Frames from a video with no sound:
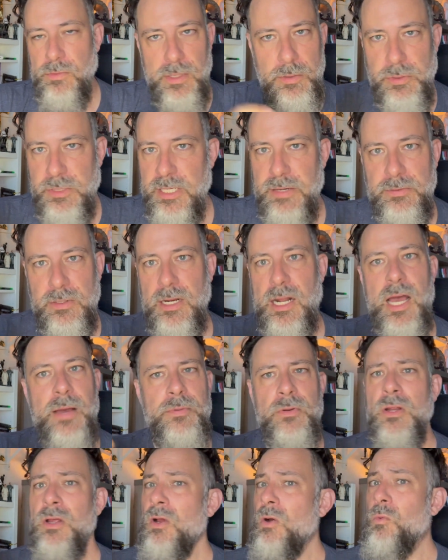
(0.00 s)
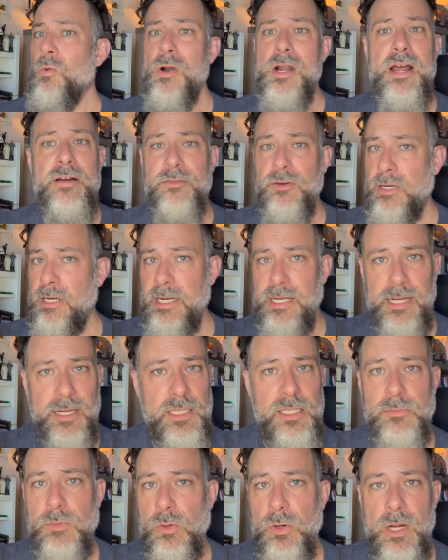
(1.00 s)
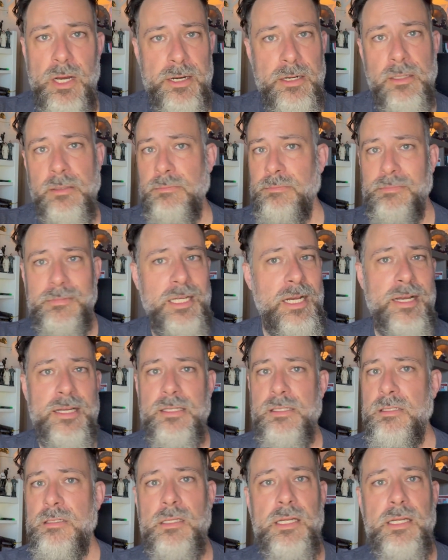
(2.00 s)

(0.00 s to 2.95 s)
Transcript: That was never going to happen. We're never going to get the Marauder, guys.